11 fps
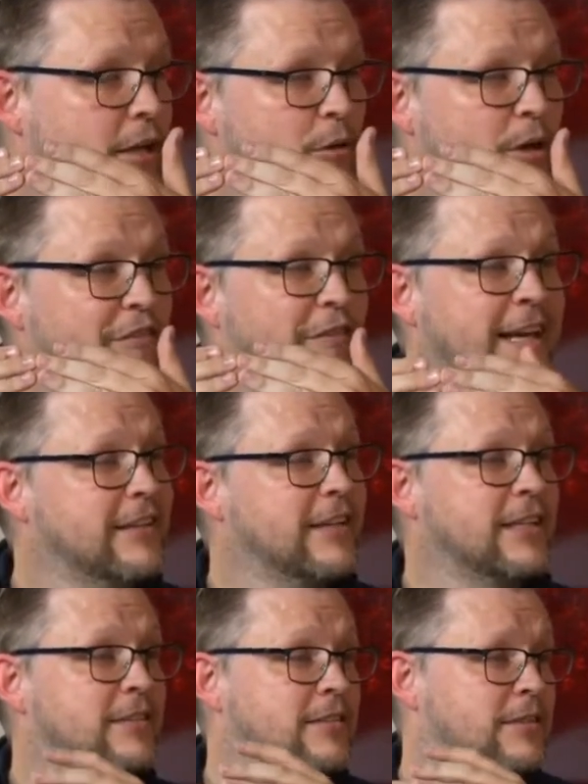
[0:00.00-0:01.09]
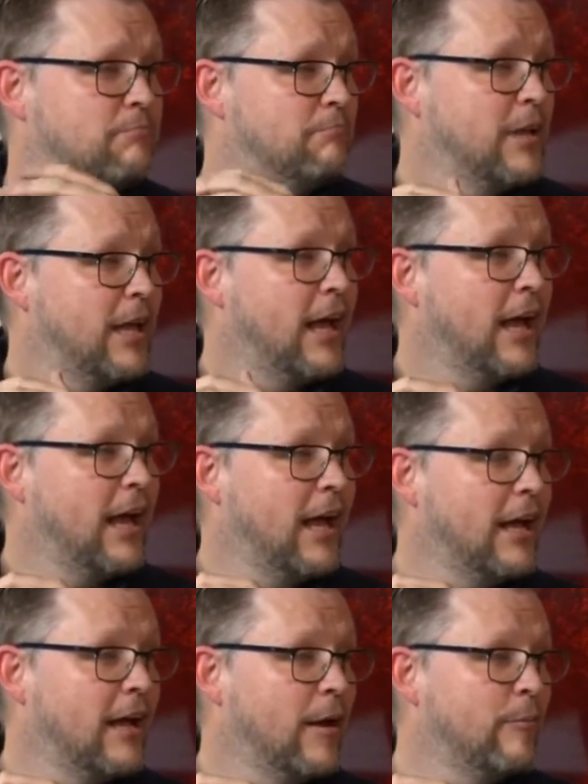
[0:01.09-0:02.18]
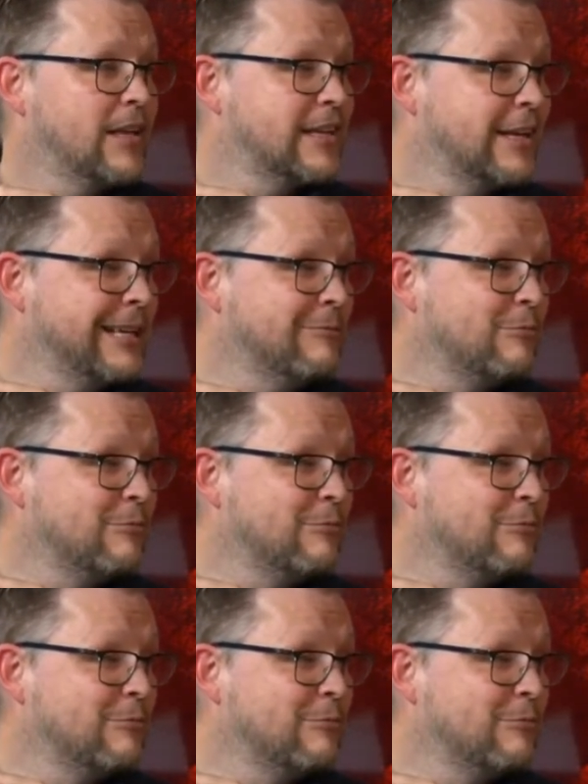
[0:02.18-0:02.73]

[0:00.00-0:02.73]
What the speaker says: you can fight these pesky